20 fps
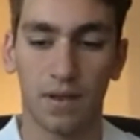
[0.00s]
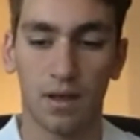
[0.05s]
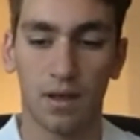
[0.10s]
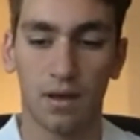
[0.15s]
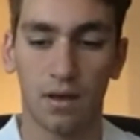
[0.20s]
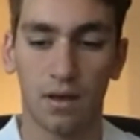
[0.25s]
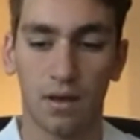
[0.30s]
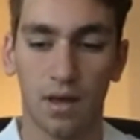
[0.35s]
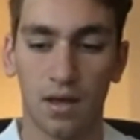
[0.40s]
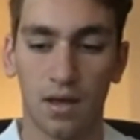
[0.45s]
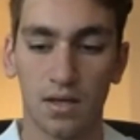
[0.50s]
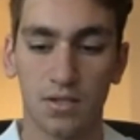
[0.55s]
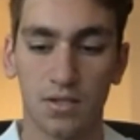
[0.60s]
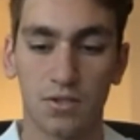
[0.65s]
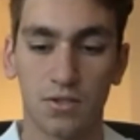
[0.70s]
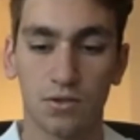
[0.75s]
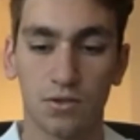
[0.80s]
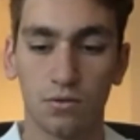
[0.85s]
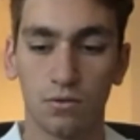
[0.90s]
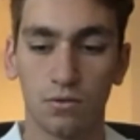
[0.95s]

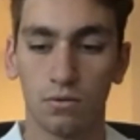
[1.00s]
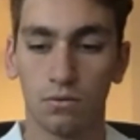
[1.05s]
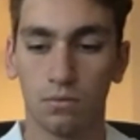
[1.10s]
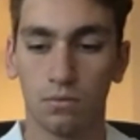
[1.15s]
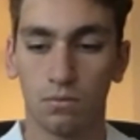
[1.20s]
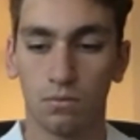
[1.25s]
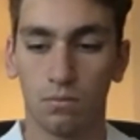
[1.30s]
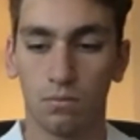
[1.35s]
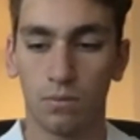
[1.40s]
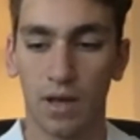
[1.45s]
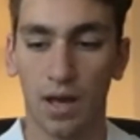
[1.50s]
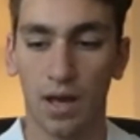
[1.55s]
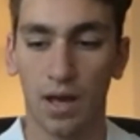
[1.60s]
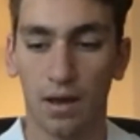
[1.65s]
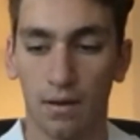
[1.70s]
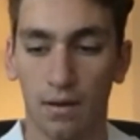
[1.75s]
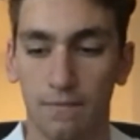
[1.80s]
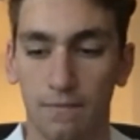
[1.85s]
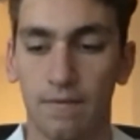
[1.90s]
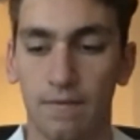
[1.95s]
ASU, we
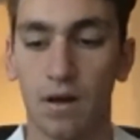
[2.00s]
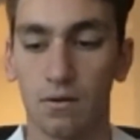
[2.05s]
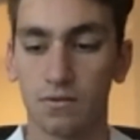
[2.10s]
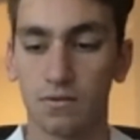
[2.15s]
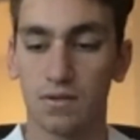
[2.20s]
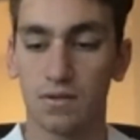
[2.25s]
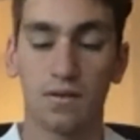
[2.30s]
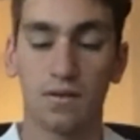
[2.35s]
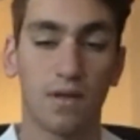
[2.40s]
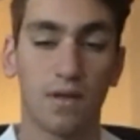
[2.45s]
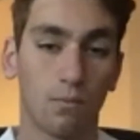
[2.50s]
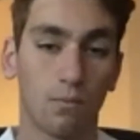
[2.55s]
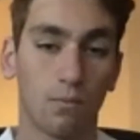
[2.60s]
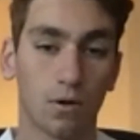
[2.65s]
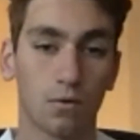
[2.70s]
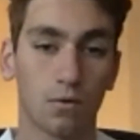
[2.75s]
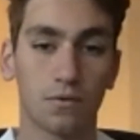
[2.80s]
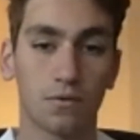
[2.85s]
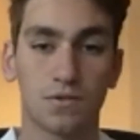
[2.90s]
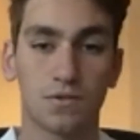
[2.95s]
have faculty that
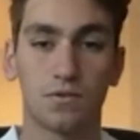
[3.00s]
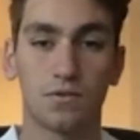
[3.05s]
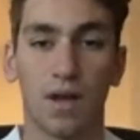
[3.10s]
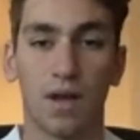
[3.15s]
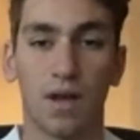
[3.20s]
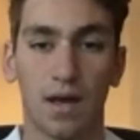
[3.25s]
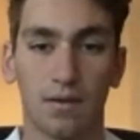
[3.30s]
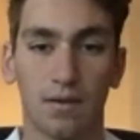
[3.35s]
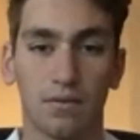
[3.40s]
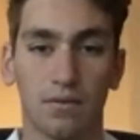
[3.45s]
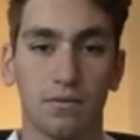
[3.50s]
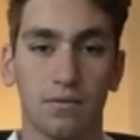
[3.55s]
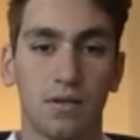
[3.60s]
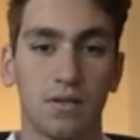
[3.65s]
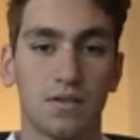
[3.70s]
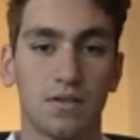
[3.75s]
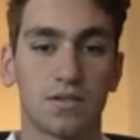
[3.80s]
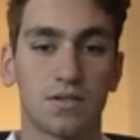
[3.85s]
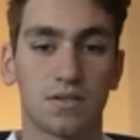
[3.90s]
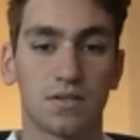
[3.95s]
work with student
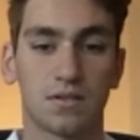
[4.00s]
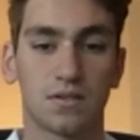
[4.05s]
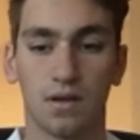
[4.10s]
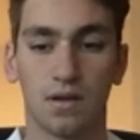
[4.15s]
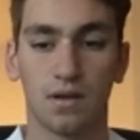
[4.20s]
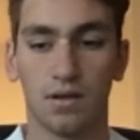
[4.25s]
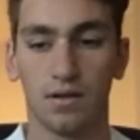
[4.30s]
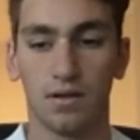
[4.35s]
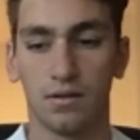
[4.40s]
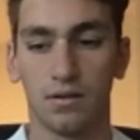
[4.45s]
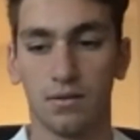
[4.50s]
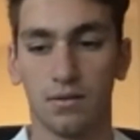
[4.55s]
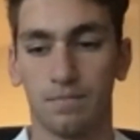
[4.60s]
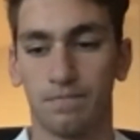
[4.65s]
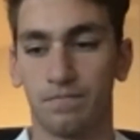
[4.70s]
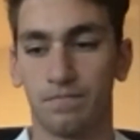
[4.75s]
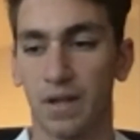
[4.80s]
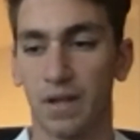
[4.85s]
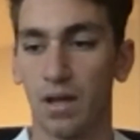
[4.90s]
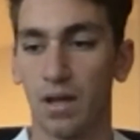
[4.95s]
athletes,
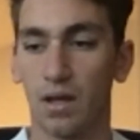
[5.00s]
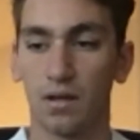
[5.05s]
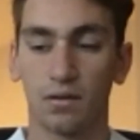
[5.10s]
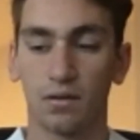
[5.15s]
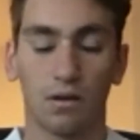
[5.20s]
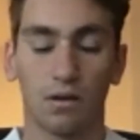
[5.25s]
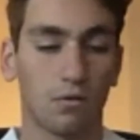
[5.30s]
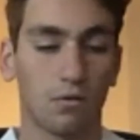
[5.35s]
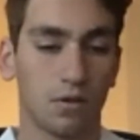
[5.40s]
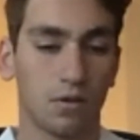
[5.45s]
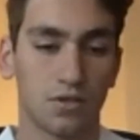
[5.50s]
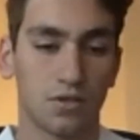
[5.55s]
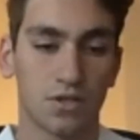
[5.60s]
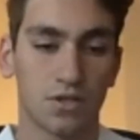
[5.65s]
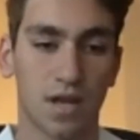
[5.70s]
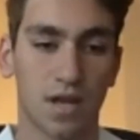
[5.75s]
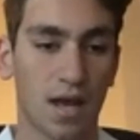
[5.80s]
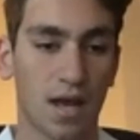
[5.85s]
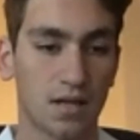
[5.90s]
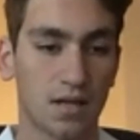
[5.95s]
not only just
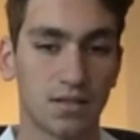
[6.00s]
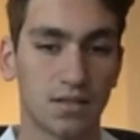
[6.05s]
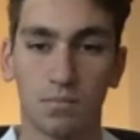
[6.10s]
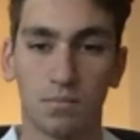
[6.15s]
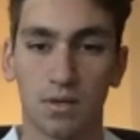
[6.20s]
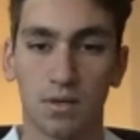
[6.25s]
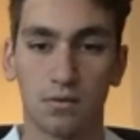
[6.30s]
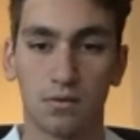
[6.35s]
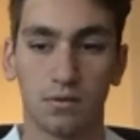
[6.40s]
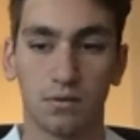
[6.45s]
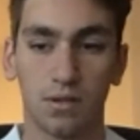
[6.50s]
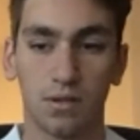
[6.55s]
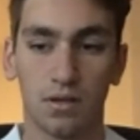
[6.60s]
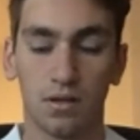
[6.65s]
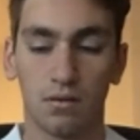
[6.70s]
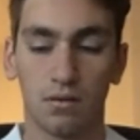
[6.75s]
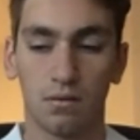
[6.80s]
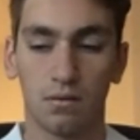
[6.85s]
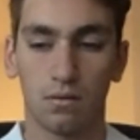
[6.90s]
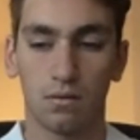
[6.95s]

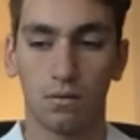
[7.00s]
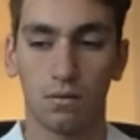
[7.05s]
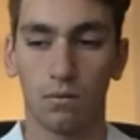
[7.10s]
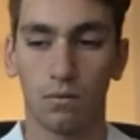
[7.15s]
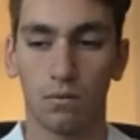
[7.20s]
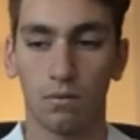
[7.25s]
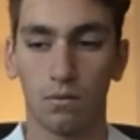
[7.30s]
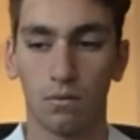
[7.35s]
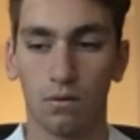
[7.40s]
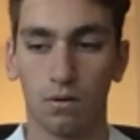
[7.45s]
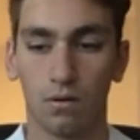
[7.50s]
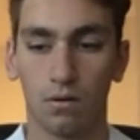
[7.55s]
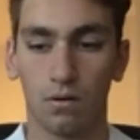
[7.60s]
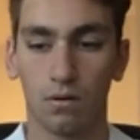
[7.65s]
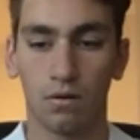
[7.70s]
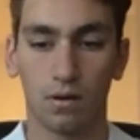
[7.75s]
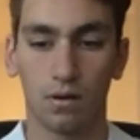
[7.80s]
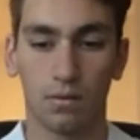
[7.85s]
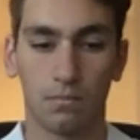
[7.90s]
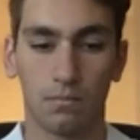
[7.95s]
academically or